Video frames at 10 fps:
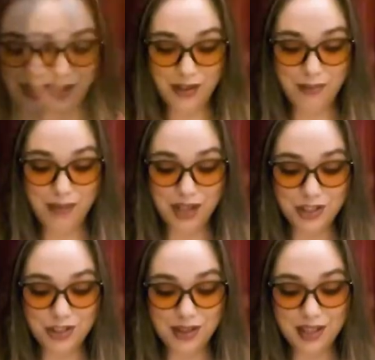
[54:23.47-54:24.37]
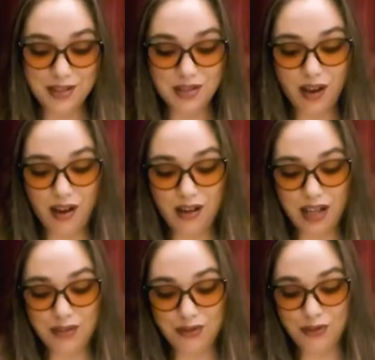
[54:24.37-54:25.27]
Much they saw
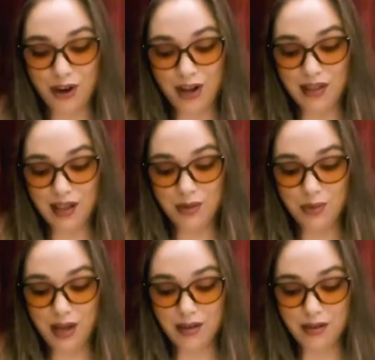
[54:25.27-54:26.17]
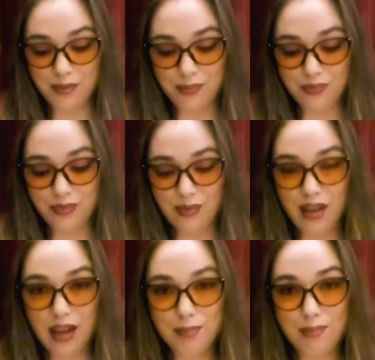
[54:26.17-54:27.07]
and far they went,
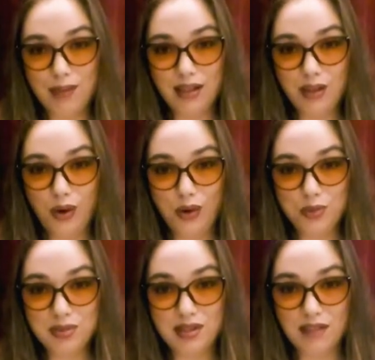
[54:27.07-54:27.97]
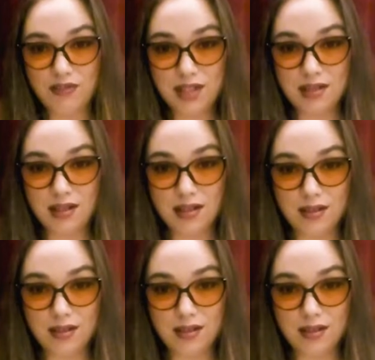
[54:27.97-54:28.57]
and many homes they visited,